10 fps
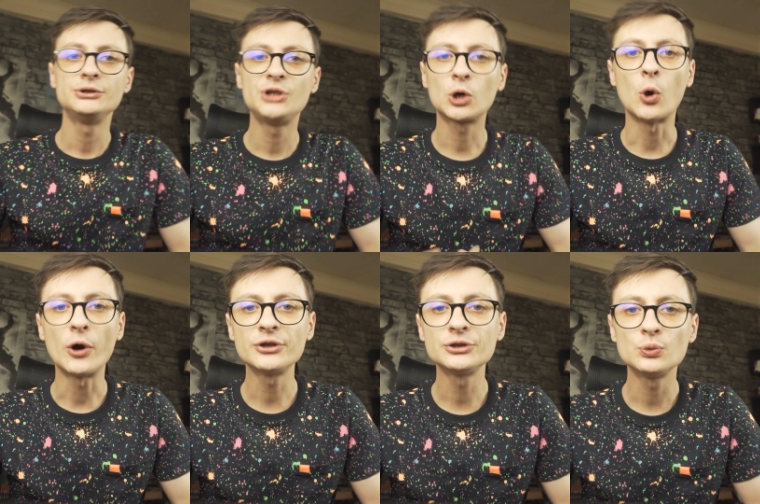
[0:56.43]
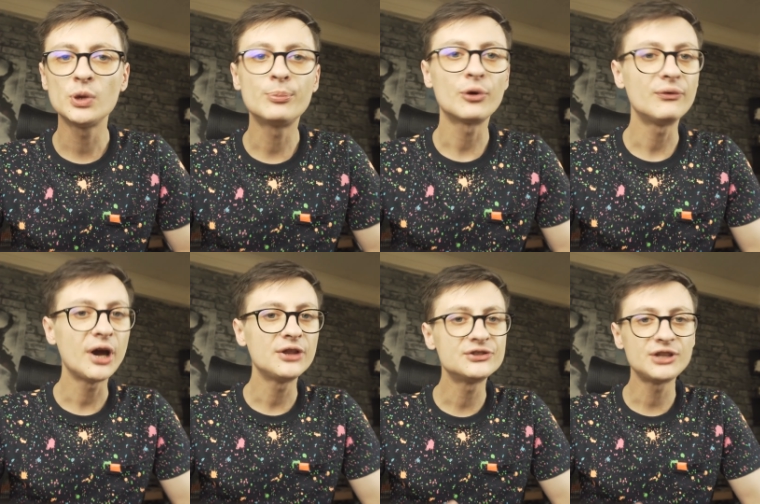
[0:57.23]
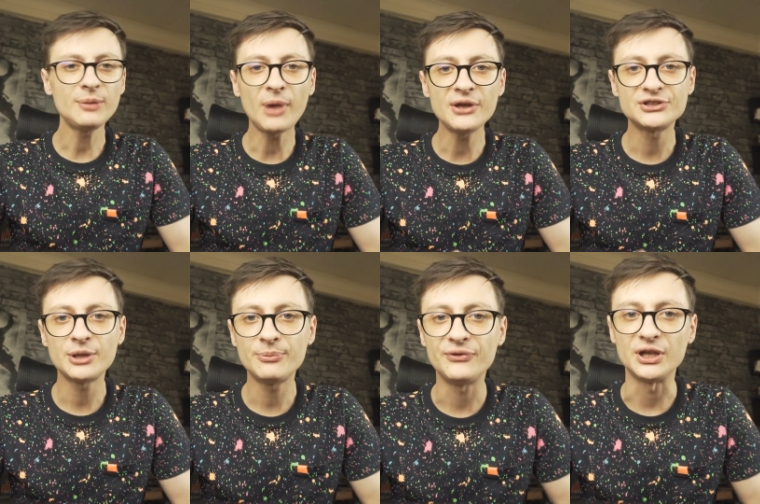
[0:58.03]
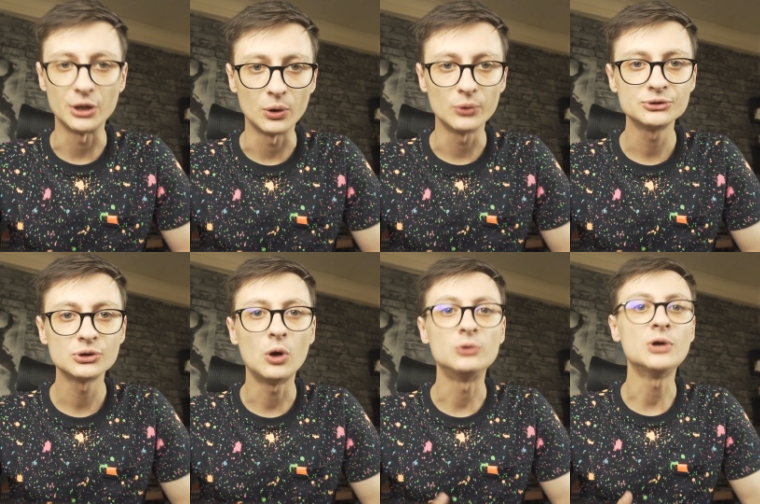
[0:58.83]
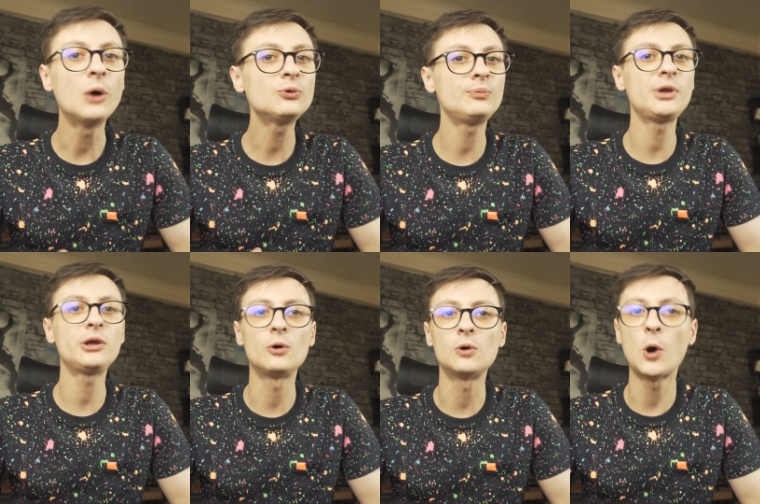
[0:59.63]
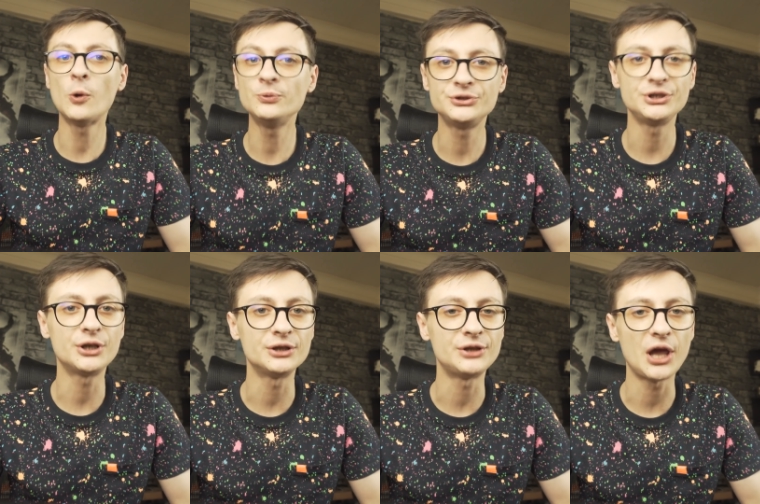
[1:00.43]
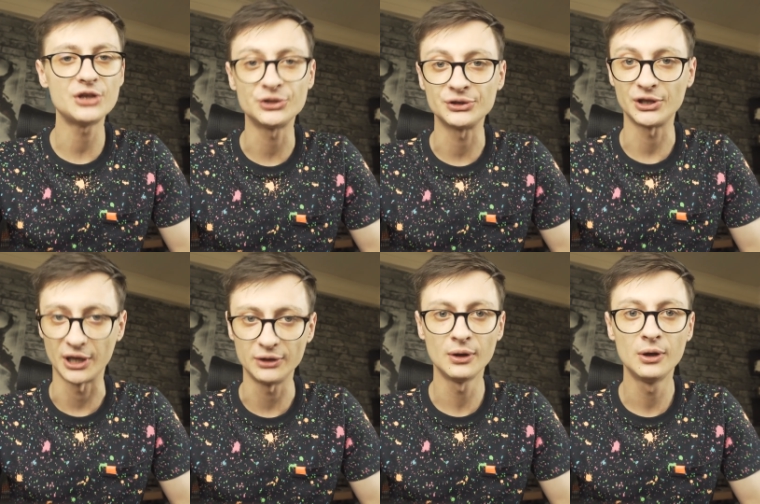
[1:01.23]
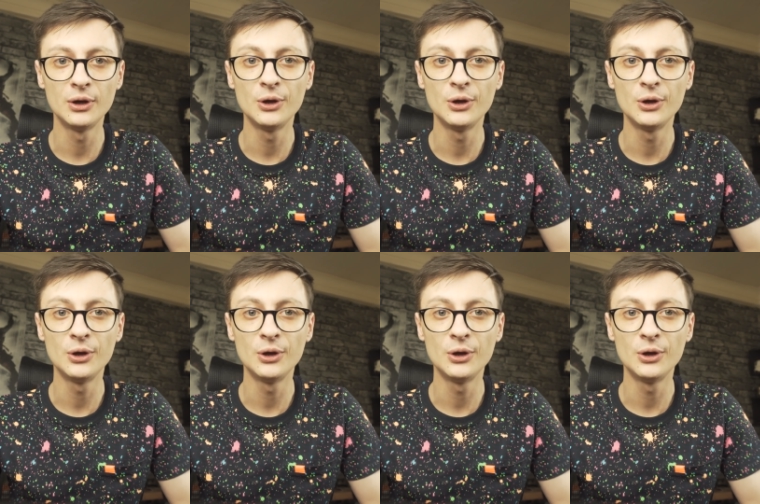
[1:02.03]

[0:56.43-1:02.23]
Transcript: The course will provide step-by-step videos on how to make your own secret agent kit.